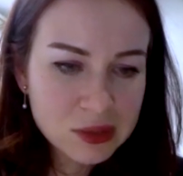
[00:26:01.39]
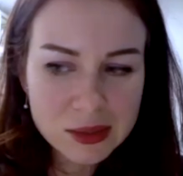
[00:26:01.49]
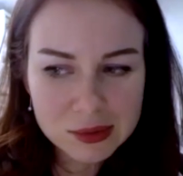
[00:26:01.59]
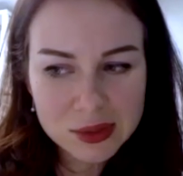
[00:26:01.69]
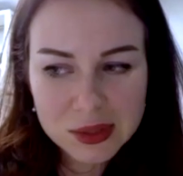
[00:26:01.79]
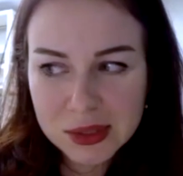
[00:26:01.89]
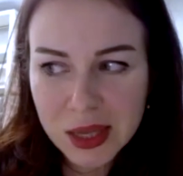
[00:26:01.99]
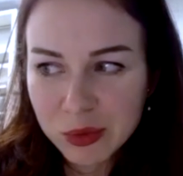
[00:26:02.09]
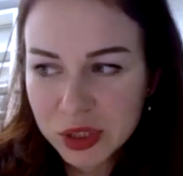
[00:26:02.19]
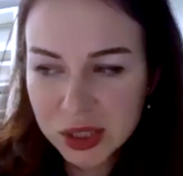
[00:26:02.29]
then they
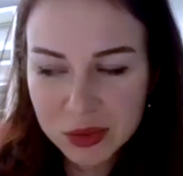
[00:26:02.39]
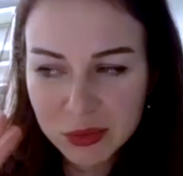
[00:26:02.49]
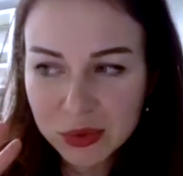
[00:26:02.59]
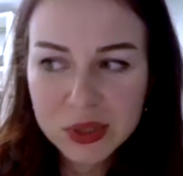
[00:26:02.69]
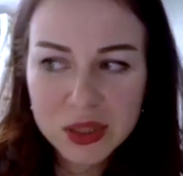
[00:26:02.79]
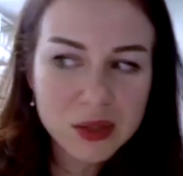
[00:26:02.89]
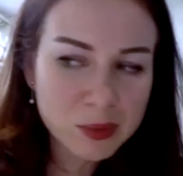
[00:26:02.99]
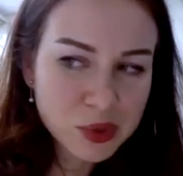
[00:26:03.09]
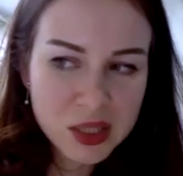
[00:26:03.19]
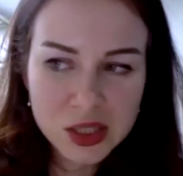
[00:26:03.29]
would just ruin their
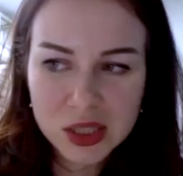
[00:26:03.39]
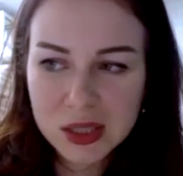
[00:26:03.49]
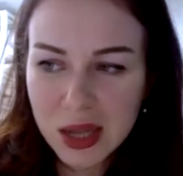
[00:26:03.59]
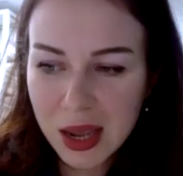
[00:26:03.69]
reputation